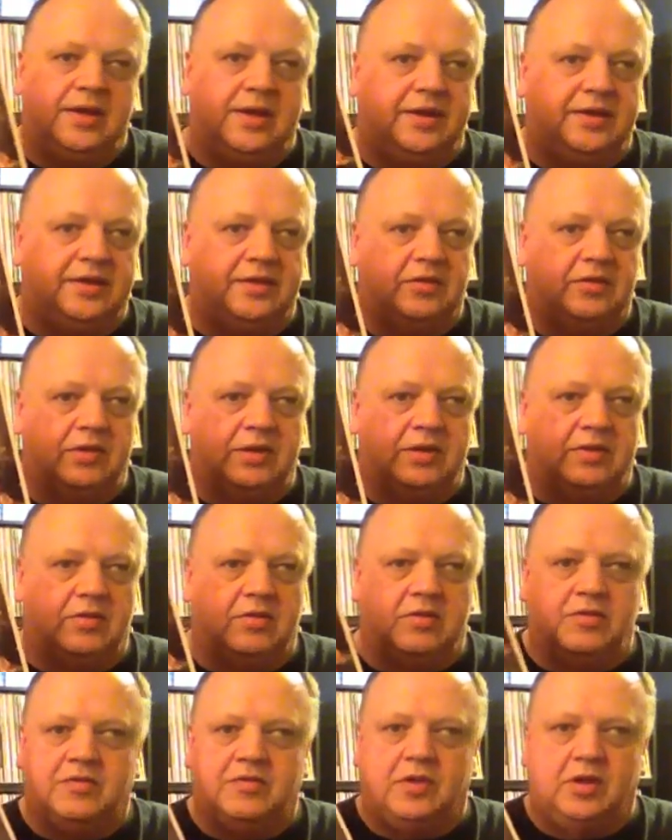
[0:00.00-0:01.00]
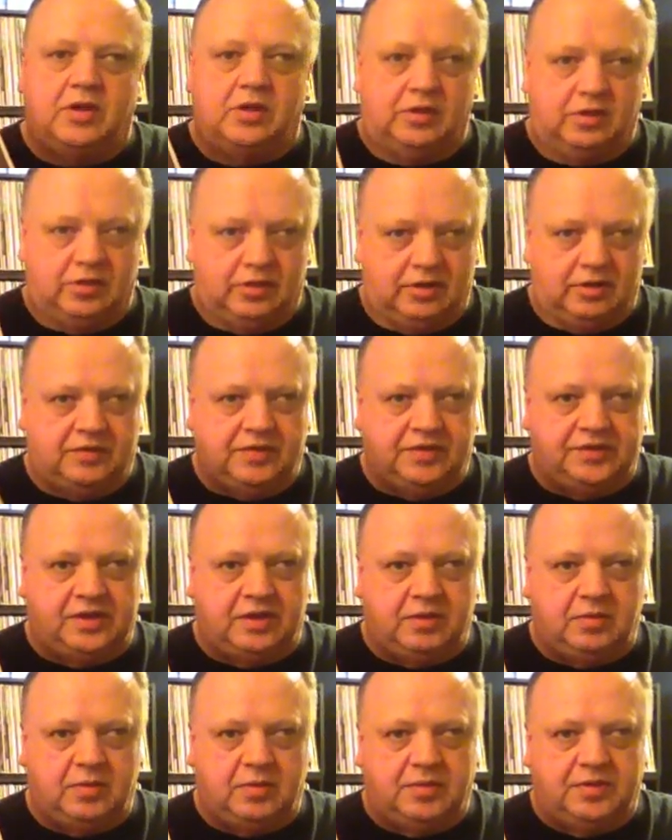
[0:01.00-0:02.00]
is a great groove. Love this
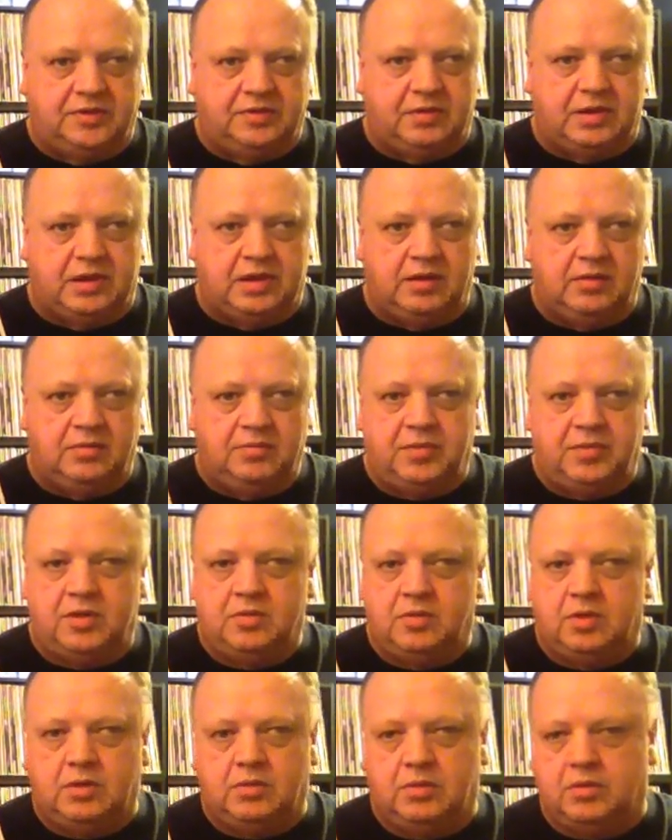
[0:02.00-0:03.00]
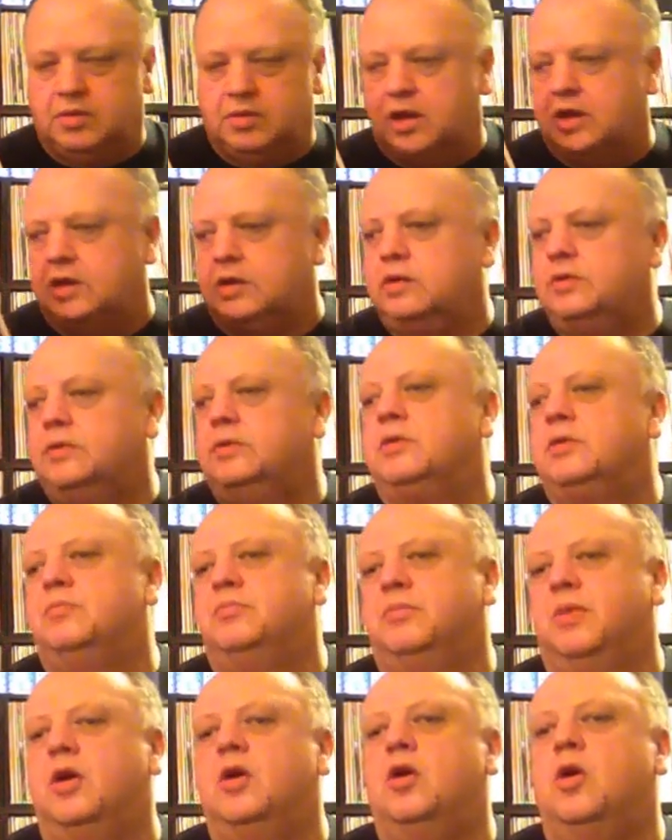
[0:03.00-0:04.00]
album as well. Bow Wow Wow Wow.
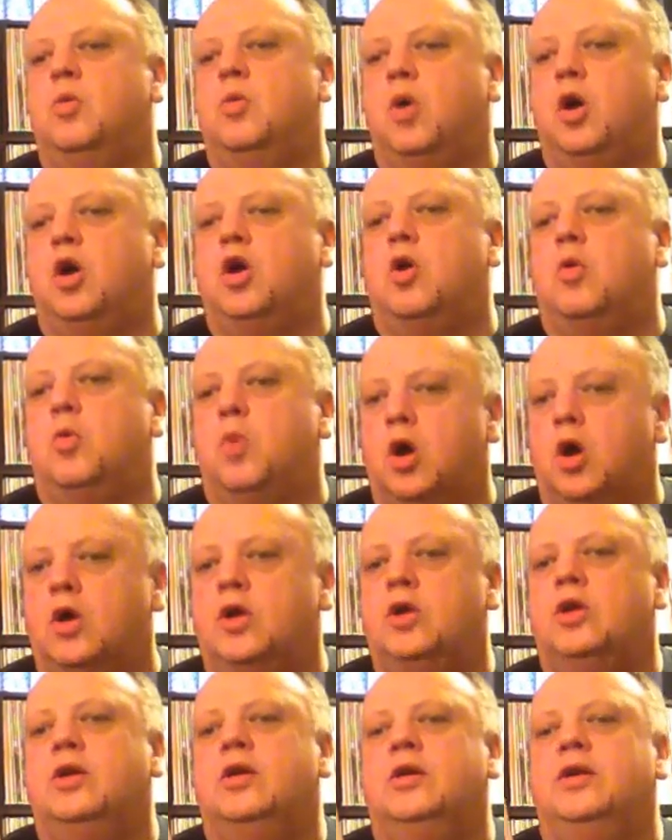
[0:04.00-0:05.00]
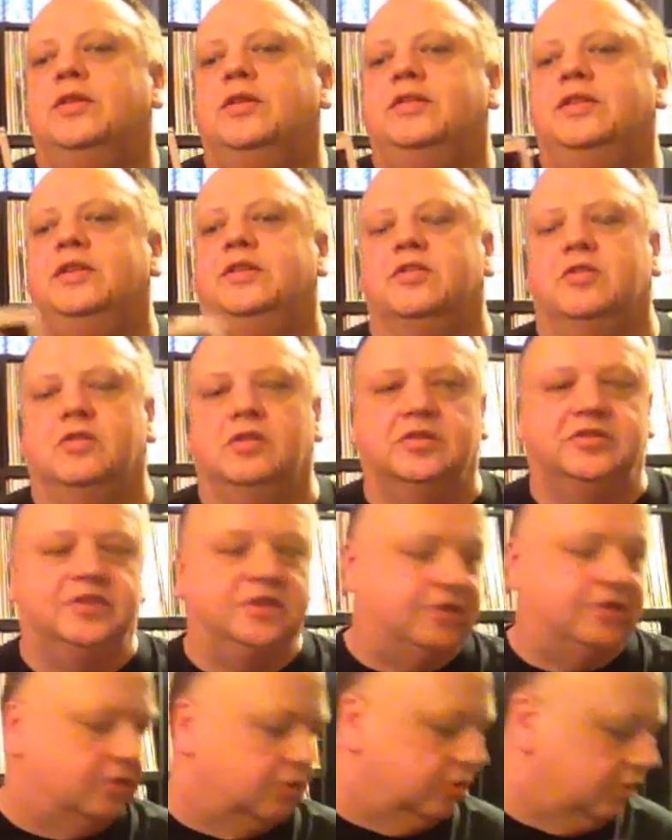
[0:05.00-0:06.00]
Bow Wow Wow. See Jungle, See
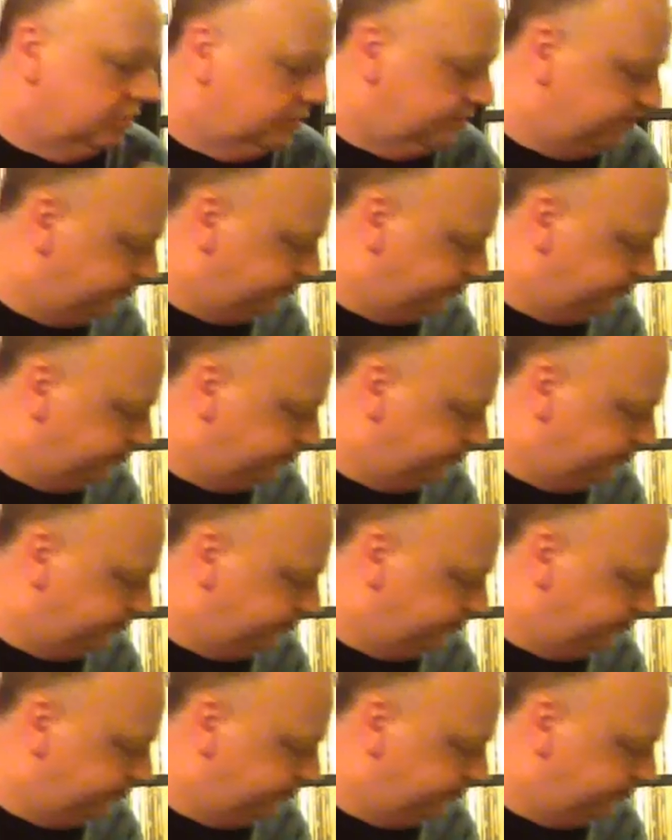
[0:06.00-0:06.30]
Jungle.